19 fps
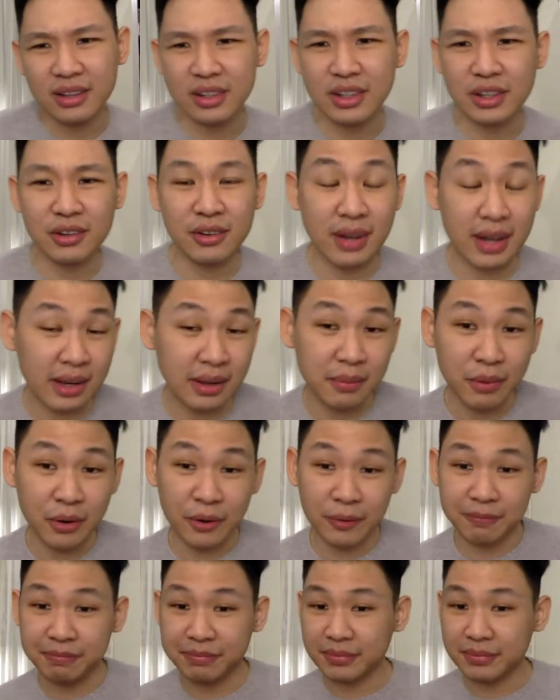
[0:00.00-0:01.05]
deal
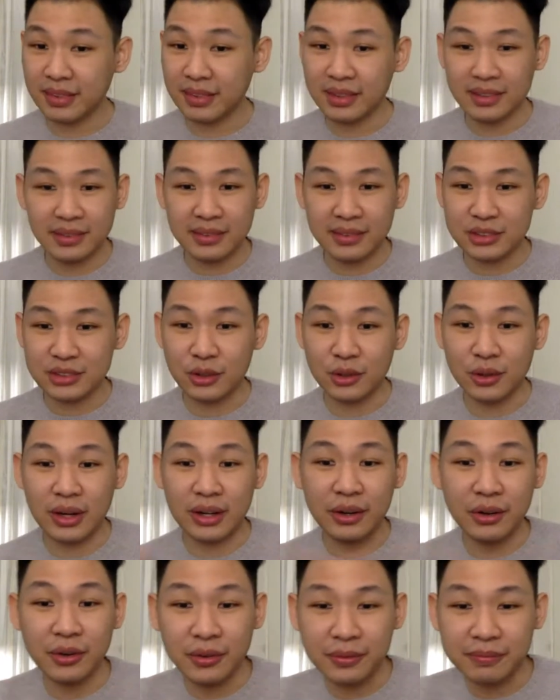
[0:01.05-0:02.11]
anymore. So
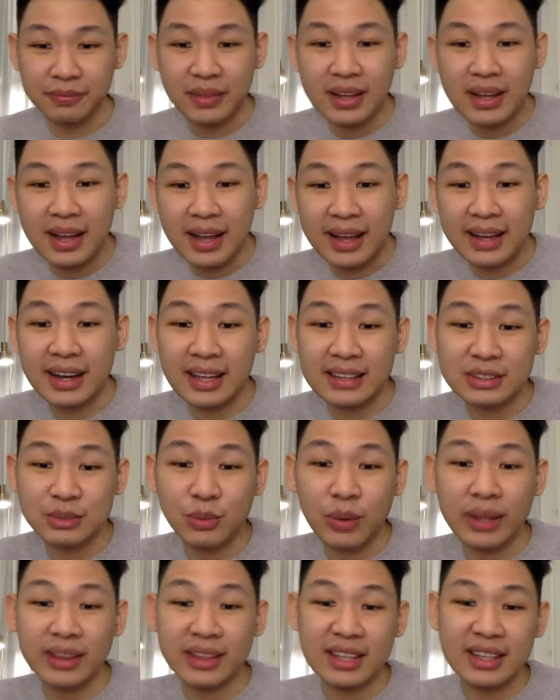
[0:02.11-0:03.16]
I don't know. And there's
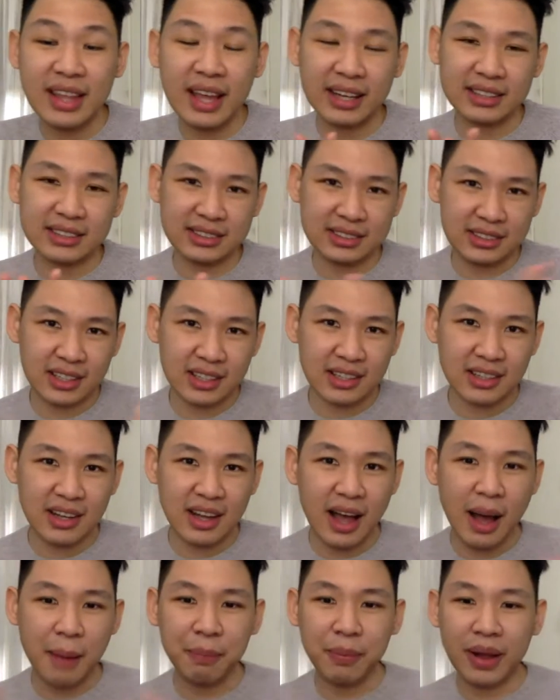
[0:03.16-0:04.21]
one DNEX
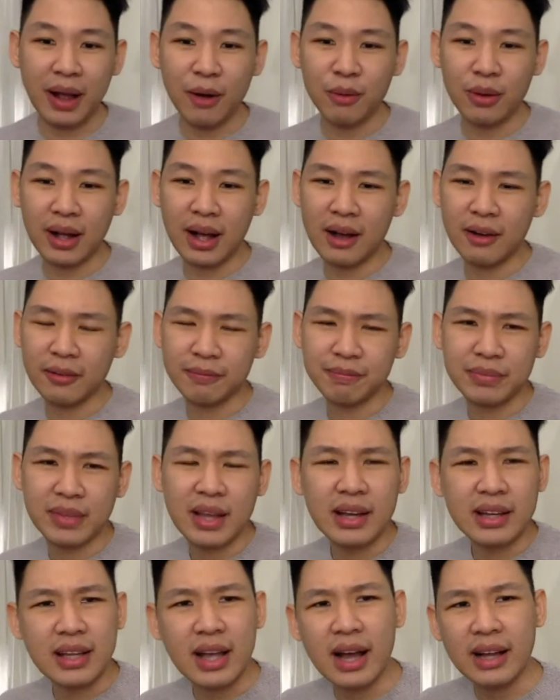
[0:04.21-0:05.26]
up cow.
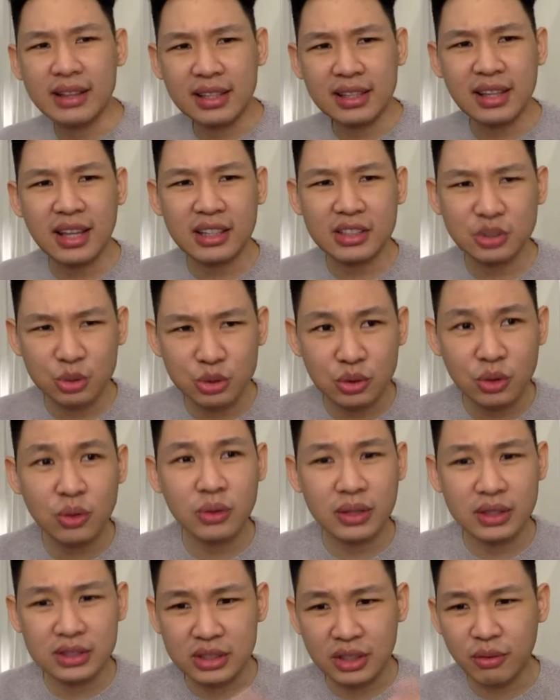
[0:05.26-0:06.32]
Yeah, DNEX
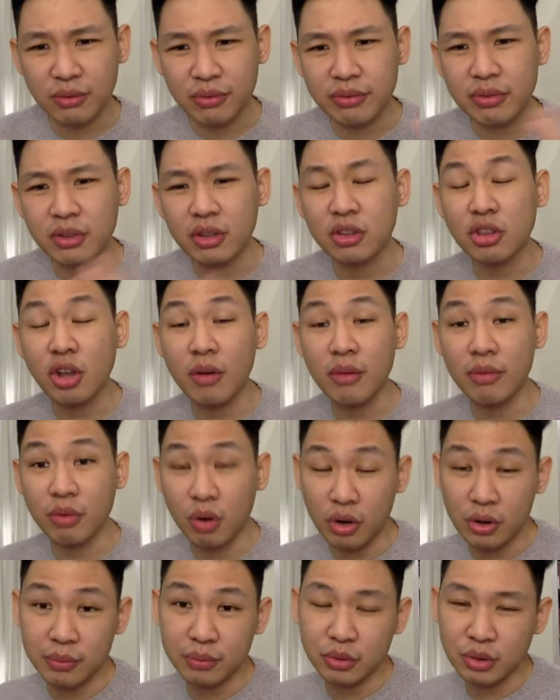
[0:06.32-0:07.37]
also is a top
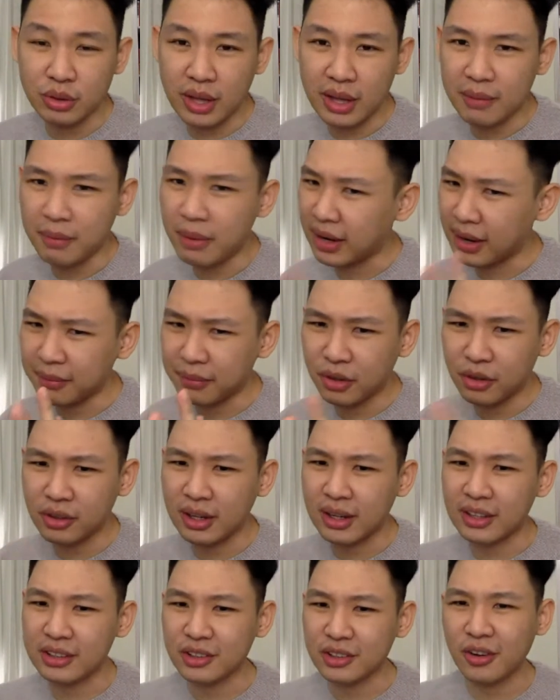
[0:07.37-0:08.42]
volume today, but I'm not
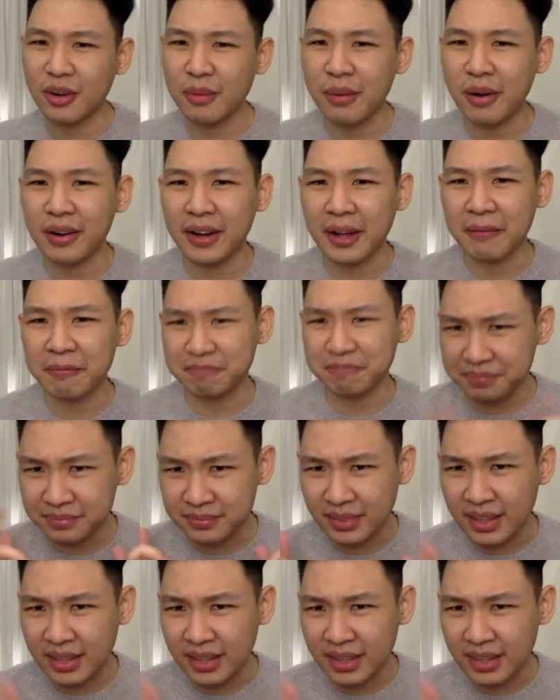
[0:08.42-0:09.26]
going to talk about that.